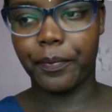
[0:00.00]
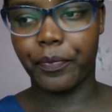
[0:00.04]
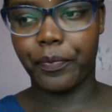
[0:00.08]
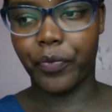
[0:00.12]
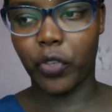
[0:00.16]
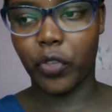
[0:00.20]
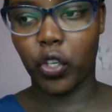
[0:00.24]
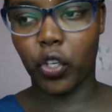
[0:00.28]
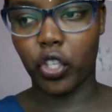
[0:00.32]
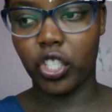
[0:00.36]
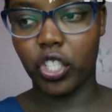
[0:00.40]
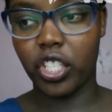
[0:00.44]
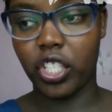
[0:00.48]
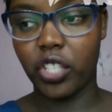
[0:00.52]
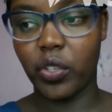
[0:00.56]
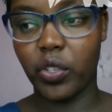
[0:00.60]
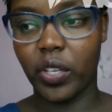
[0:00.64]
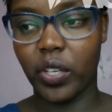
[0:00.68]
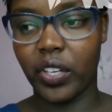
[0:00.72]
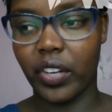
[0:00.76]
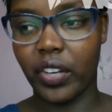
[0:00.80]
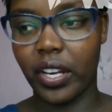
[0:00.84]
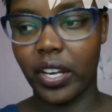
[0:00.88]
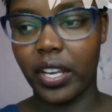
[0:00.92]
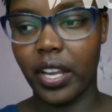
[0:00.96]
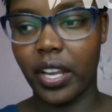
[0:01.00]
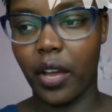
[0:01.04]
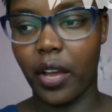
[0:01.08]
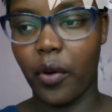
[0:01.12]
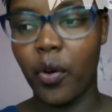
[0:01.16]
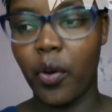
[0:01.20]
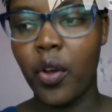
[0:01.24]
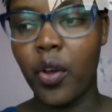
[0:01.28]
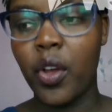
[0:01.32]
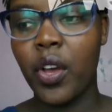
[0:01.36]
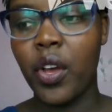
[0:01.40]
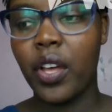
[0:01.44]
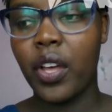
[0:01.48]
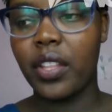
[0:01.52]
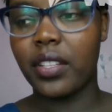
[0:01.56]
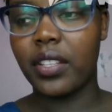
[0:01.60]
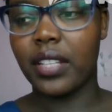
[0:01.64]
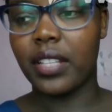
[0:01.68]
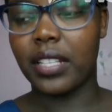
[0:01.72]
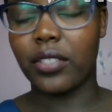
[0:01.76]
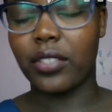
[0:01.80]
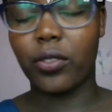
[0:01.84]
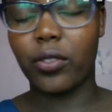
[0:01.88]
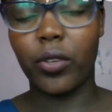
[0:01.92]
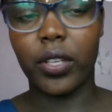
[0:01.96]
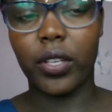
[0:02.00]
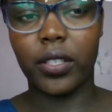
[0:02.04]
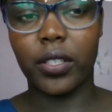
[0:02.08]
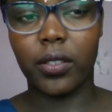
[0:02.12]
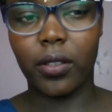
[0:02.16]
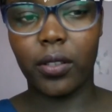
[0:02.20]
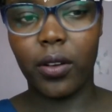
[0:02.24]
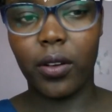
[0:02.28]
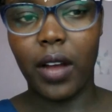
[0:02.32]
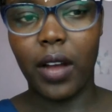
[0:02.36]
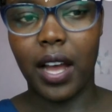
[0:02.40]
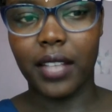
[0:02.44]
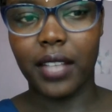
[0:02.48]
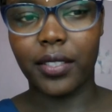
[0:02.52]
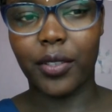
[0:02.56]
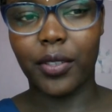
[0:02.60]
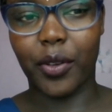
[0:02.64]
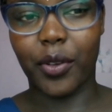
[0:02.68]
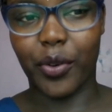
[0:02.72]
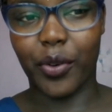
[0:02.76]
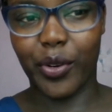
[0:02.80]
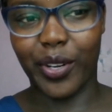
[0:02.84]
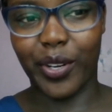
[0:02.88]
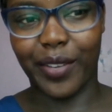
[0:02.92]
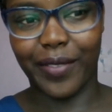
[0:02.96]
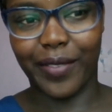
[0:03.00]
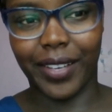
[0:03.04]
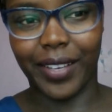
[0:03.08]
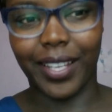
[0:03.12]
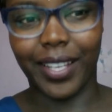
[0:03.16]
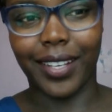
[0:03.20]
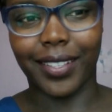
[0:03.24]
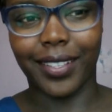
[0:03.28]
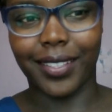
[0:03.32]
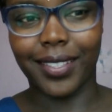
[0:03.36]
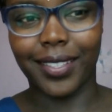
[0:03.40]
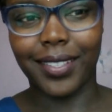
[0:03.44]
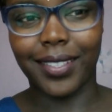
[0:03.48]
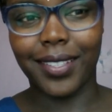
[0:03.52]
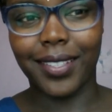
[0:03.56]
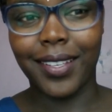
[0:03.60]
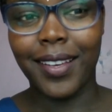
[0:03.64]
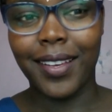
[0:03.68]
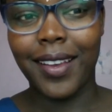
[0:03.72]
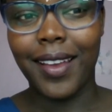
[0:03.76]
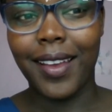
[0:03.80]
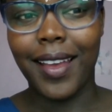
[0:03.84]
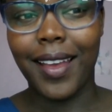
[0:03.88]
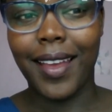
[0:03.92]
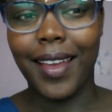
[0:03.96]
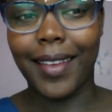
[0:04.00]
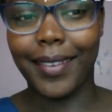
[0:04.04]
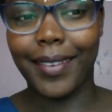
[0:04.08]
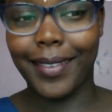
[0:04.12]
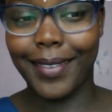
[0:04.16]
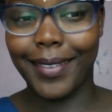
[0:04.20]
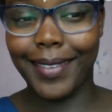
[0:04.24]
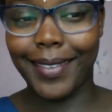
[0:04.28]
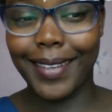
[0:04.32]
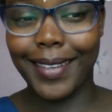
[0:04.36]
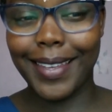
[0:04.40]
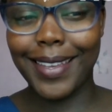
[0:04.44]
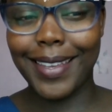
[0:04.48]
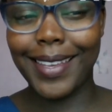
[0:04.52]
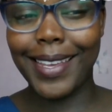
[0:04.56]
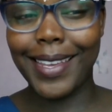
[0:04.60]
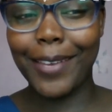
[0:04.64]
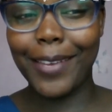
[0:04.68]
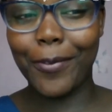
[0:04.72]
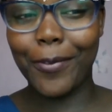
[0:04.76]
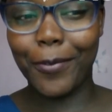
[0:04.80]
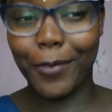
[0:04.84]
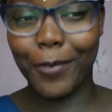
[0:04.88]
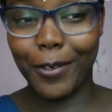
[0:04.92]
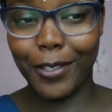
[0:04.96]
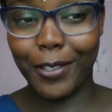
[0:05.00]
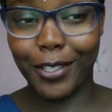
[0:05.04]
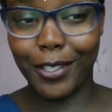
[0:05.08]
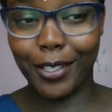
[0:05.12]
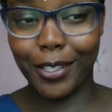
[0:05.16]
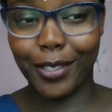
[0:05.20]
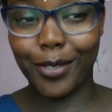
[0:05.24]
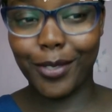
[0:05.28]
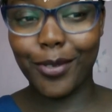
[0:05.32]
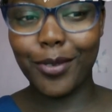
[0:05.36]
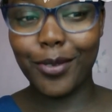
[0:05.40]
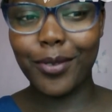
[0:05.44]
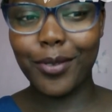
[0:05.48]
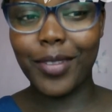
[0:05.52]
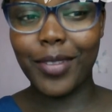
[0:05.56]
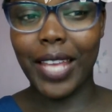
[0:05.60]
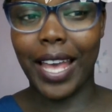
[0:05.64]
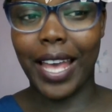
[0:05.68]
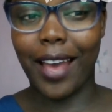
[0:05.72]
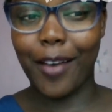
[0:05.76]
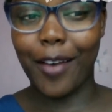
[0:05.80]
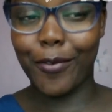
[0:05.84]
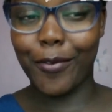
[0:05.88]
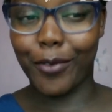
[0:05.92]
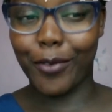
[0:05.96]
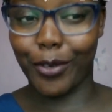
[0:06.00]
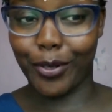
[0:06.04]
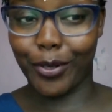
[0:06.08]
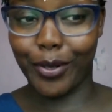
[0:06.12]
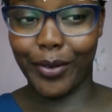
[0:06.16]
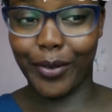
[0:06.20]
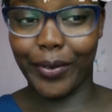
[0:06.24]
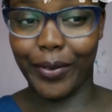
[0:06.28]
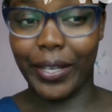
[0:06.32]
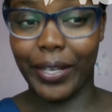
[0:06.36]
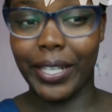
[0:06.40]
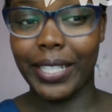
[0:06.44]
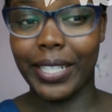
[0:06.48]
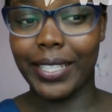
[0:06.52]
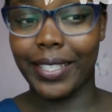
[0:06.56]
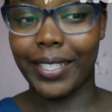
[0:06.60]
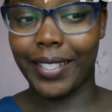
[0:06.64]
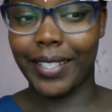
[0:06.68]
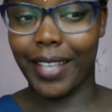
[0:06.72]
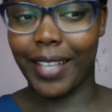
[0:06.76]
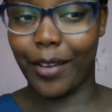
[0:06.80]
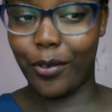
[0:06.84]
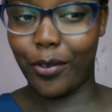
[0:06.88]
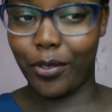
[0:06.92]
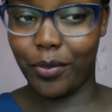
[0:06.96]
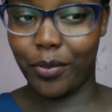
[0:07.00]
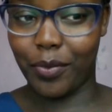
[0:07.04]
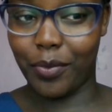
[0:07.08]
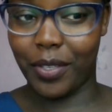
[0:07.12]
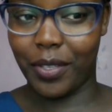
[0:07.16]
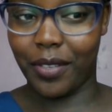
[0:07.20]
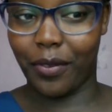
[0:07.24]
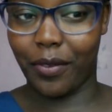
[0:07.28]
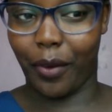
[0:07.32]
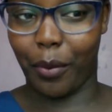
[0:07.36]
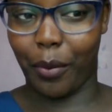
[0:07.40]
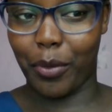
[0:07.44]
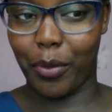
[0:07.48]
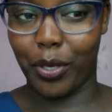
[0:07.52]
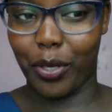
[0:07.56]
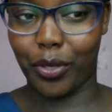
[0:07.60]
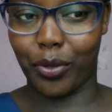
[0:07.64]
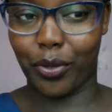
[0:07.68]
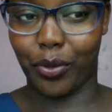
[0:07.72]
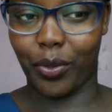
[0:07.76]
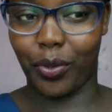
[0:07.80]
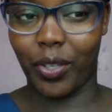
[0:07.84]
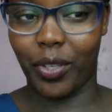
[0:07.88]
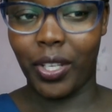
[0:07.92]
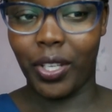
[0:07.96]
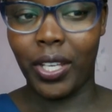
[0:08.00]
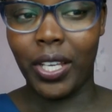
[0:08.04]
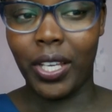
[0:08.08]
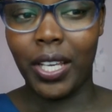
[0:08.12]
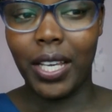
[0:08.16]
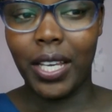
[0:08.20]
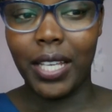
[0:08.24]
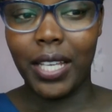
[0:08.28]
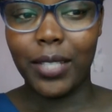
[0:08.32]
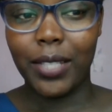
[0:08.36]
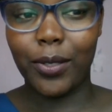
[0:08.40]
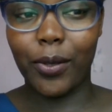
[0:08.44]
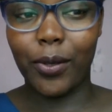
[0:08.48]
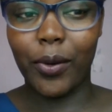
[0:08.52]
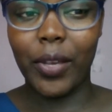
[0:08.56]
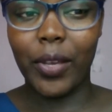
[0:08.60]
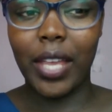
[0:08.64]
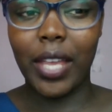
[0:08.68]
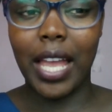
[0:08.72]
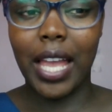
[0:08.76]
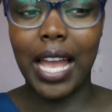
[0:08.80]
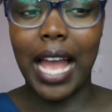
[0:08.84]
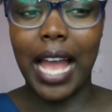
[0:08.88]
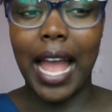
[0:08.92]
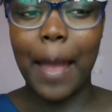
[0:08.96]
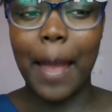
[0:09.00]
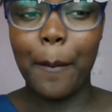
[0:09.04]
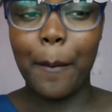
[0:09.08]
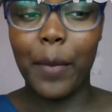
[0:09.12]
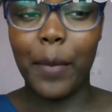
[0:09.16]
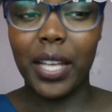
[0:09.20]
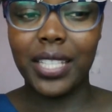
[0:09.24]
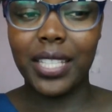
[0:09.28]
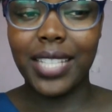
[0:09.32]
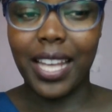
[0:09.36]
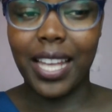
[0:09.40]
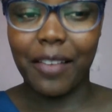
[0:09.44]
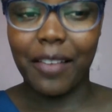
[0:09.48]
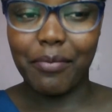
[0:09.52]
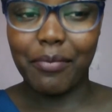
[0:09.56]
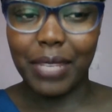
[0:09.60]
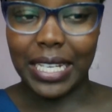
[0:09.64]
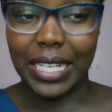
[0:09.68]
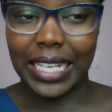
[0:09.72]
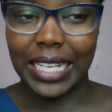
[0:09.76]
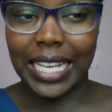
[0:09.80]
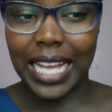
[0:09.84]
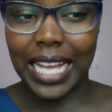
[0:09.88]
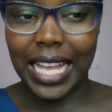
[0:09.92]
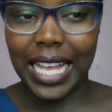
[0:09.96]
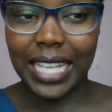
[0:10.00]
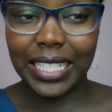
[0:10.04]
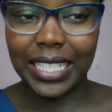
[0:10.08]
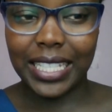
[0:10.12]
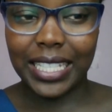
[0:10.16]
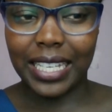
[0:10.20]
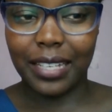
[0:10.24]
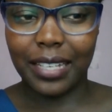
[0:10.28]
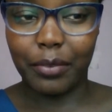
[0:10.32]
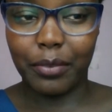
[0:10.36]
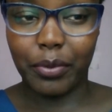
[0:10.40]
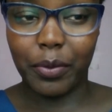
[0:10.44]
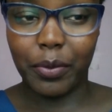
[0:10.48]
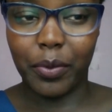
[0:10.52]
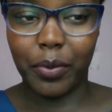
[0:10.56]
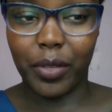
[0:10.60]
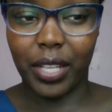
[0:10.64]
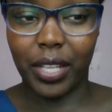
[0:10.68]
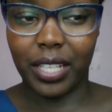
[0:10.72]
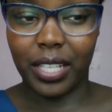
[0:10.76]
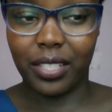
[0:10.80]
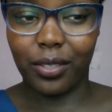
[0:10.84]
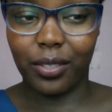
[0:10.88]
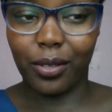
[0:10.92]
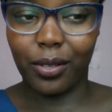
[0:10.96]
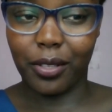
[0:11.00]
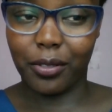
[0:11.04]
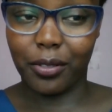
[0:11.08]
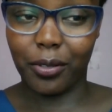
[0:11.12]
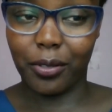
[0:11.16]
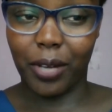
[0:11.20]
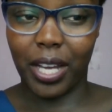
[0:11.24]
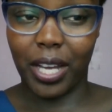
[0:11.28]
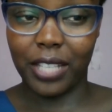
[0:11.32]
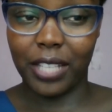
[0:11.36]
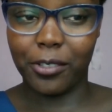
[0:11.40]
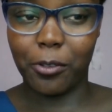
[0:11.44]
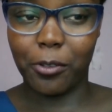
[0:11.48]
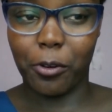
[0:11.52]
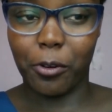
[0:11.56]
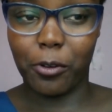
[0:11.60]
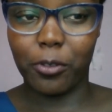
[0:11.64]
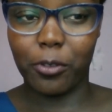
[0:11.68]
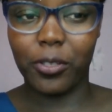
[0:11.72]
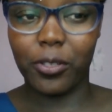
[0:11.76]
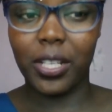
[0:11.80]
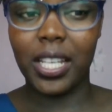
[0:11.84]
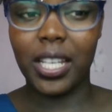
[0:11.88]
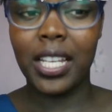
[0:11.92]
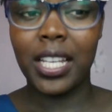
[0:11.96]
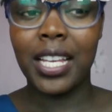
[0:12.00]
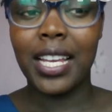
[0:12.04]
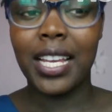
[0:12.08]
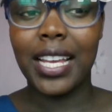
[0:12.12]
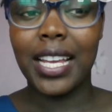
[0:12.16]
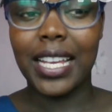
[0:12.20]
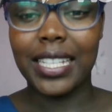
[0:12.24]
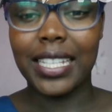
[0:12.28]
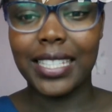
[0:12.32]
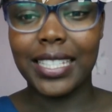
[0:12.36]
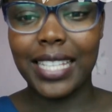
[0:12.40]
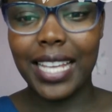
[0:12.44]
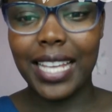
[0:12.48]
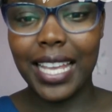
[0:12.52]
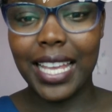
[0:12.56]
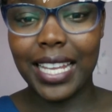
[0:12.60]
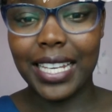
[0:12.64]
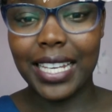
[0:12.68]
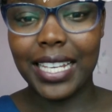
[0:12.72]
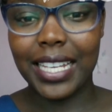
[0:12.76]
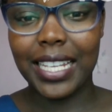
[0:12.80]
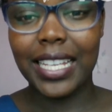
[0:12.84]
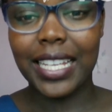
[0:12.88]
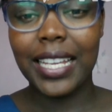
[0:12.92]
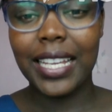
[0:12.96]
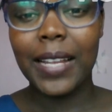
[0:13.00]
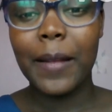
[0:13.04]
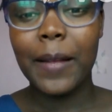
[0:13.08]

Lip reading: continuing right now, that so and so has coronavirus, and if it is true they have coronavirus, it cannot be defamation. So I must have been lying, telling people that so and so has corona. And secondly,